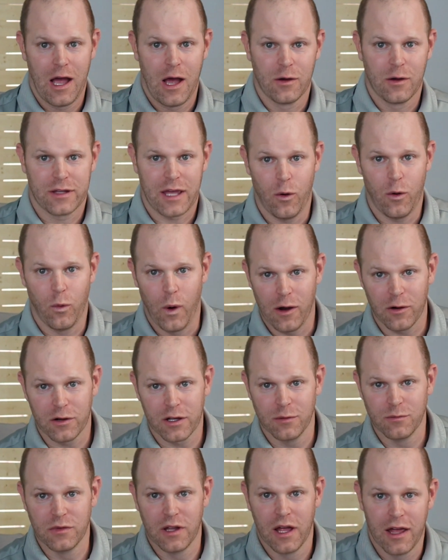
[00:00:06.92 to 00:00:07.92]
Okay,
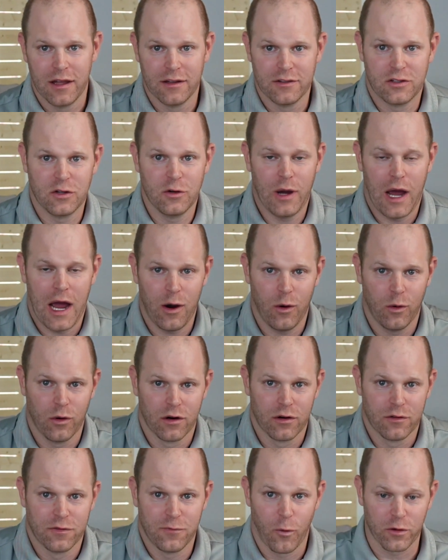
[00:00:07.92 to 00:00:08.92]
welcome to
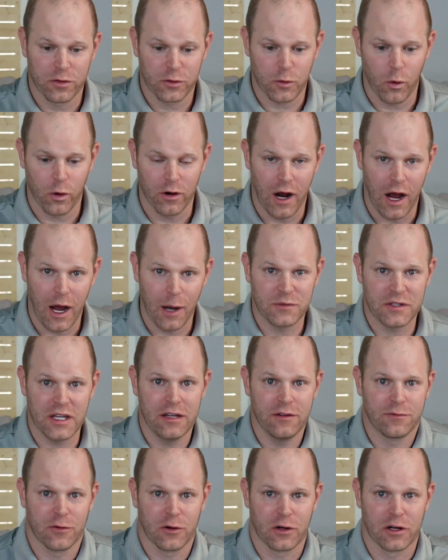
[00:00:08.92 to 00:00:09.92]
our fourth quarter
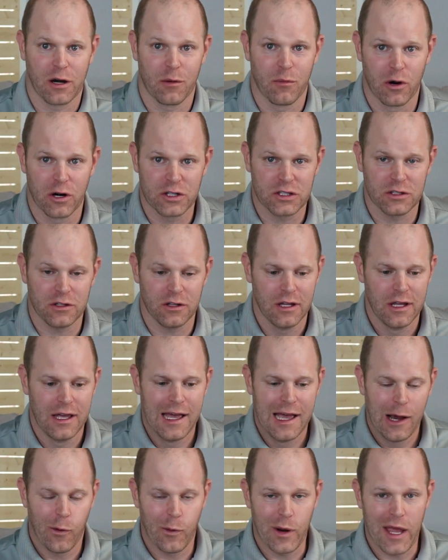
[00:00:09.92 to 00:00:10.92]
update for commercial.
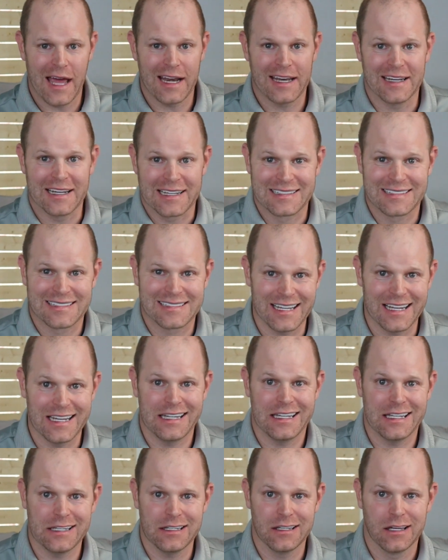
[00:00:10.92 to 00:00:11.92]
We had an
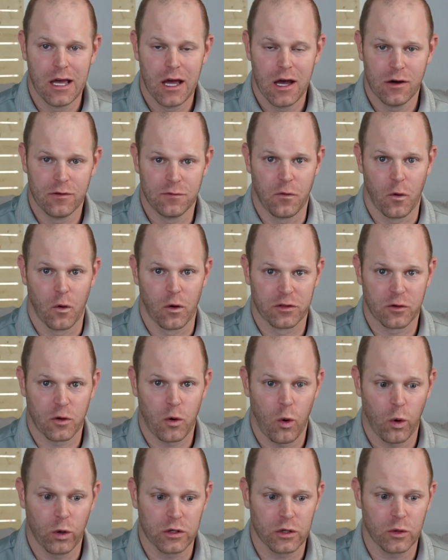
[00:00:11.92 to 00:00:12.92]
exciting fourth
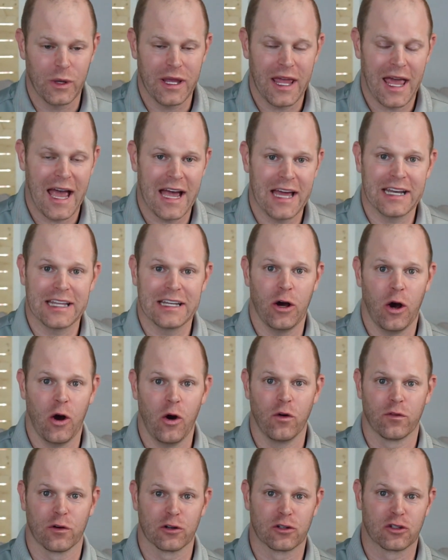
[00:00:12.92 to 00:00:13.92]
quarter. We added
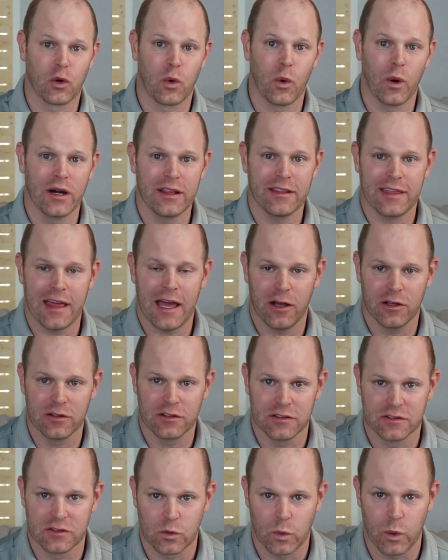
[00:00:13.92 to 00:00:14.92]
over
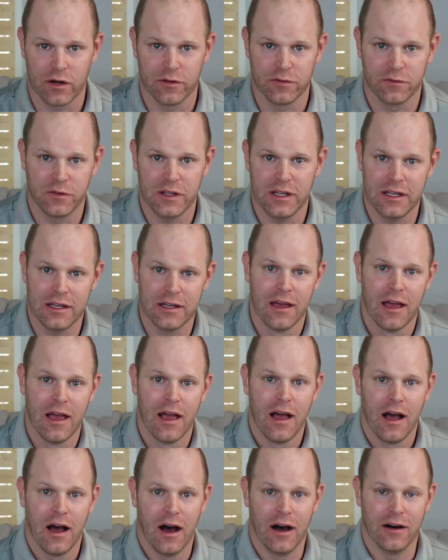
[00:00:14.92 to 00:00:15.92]
20,000 square feet
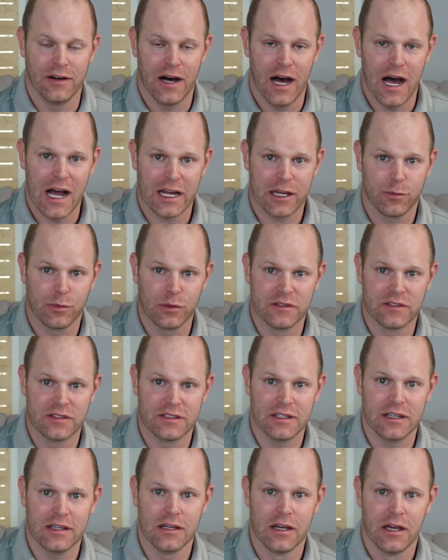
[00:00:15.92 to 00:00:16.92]
of
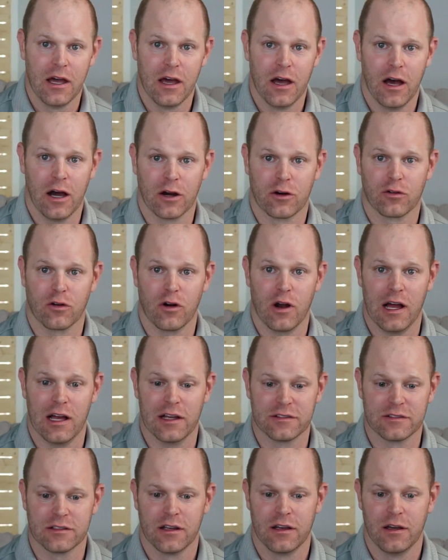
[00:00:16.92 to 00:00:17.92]
occupancy
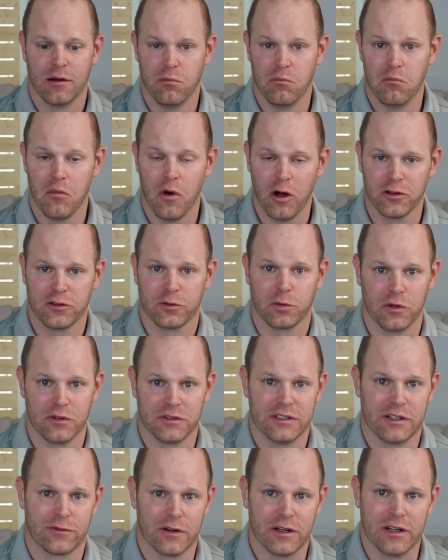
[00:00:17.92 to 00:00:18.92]
across multiple
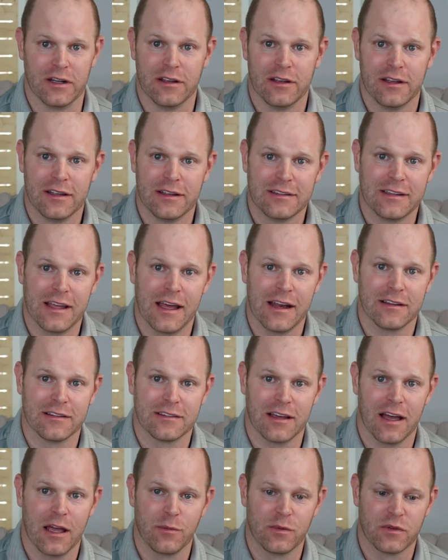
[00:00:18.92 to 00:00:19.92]
different tenant
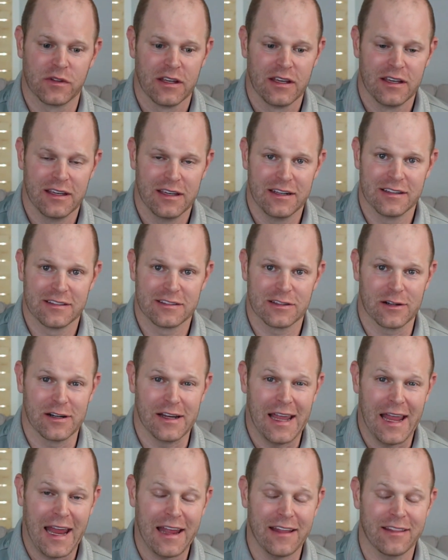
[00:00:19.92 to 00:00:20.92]
types. It is our
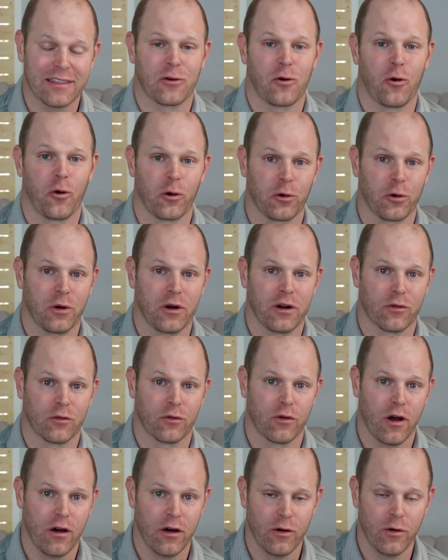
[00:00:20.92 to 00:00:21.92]
8th quarter in a
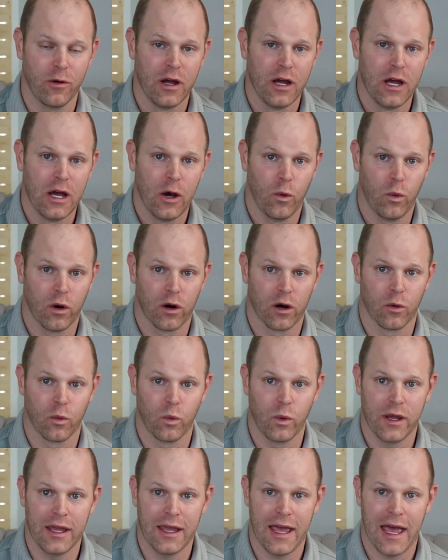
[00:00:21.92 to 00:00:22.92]
row where
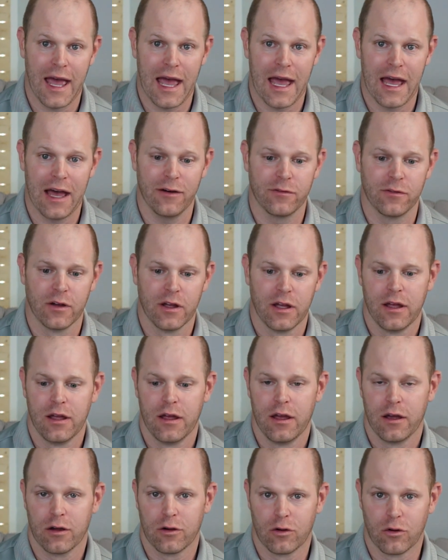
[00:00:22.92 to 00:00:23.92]
we have
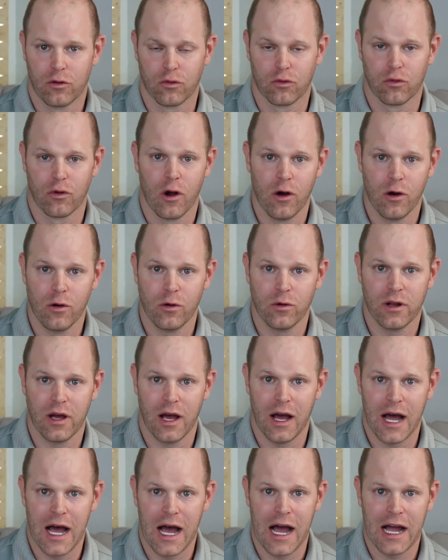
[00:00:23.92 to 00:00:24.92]
grown
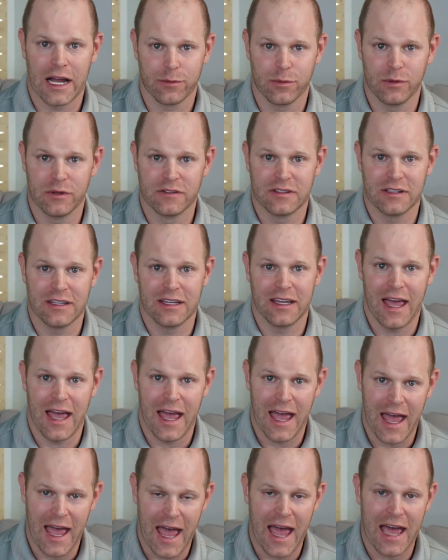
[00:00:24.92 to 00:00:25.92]
occupancy,
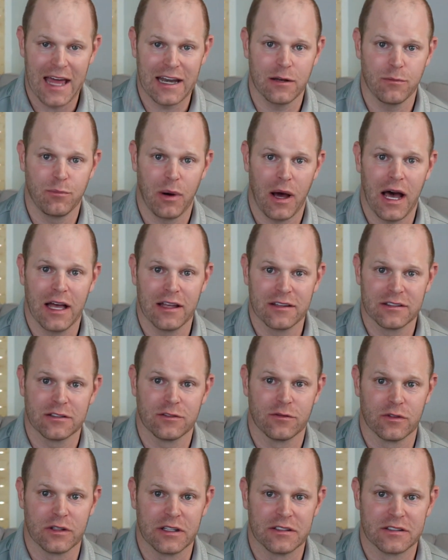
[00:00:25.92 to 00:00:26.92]
added
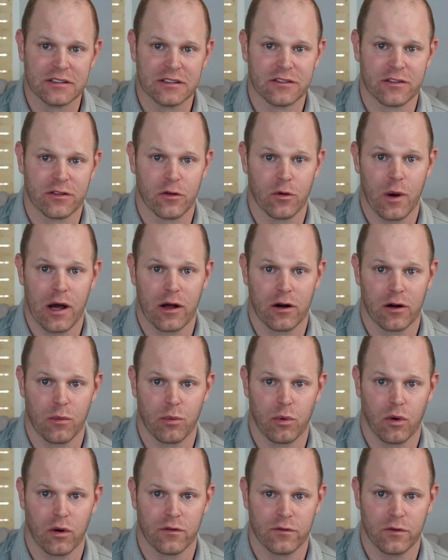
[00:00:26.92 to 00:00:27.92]
positive leases throughout our
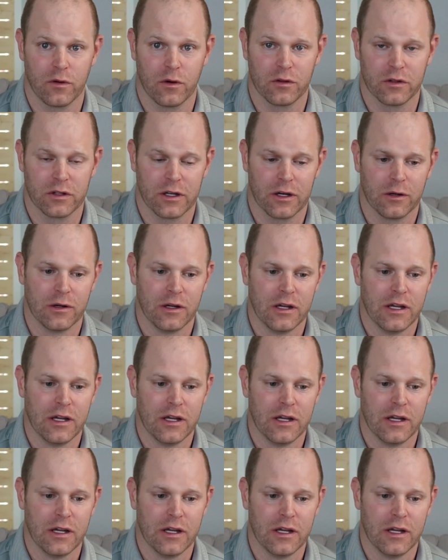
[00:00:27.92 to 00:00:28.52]
portfolio.